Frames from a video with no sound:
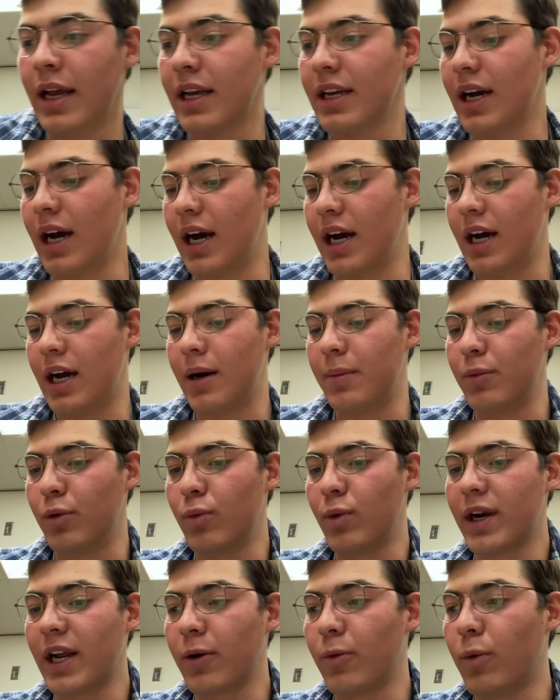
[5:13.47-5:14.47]

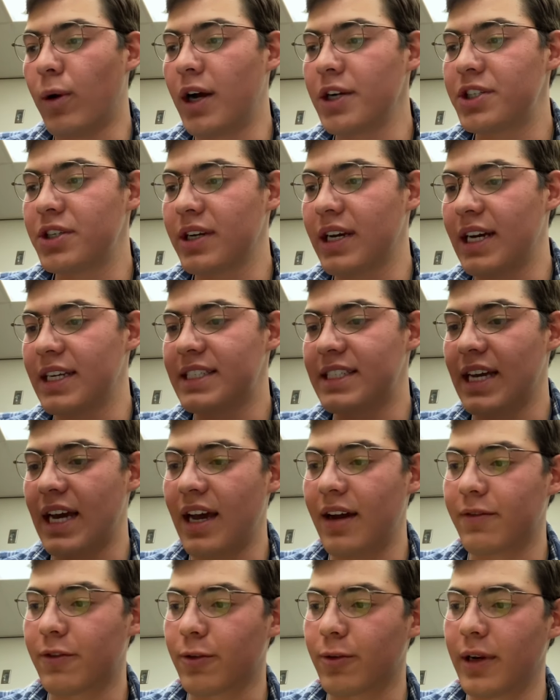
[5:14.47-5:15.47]
What I want you guys to
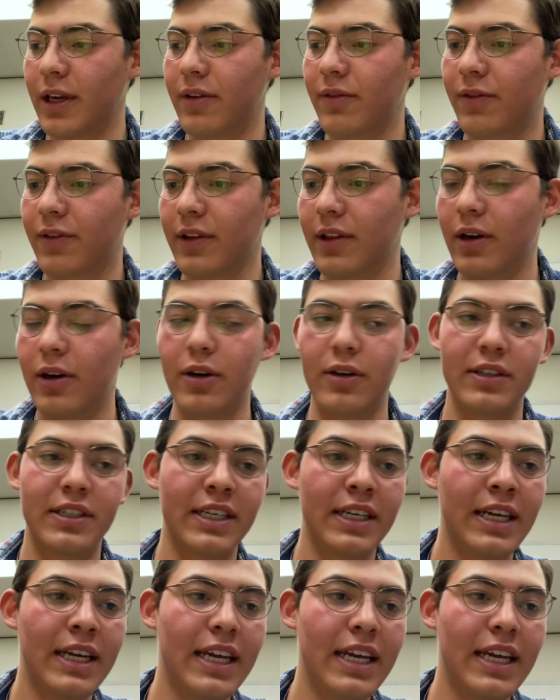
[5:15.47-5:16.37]
have written for those